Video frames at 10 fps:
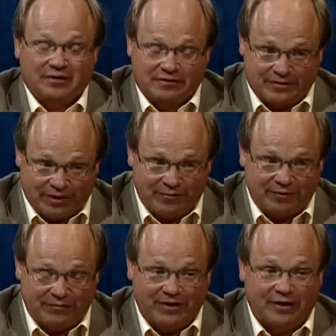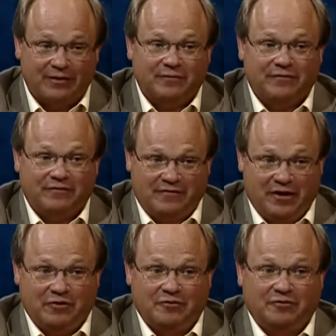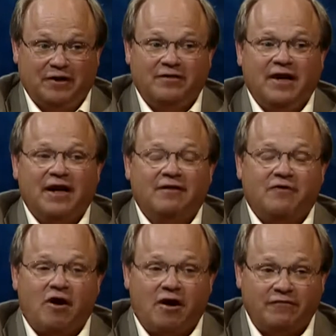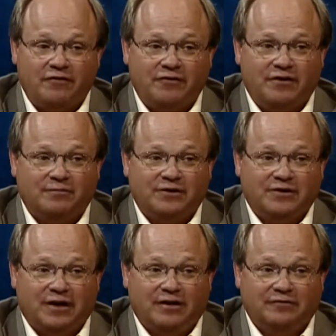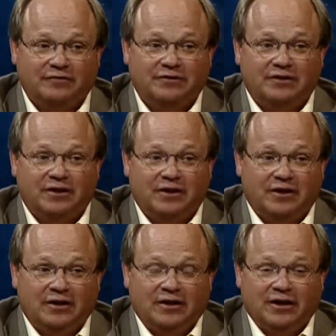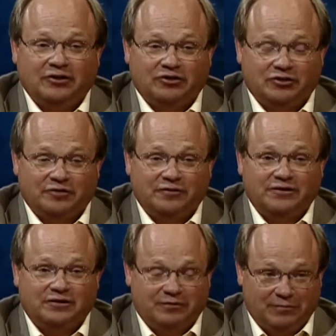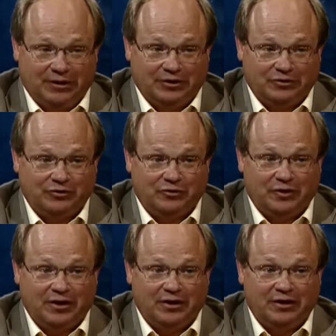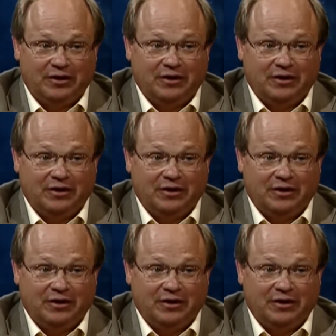Some of them feel that they have offered themselves in service and ministry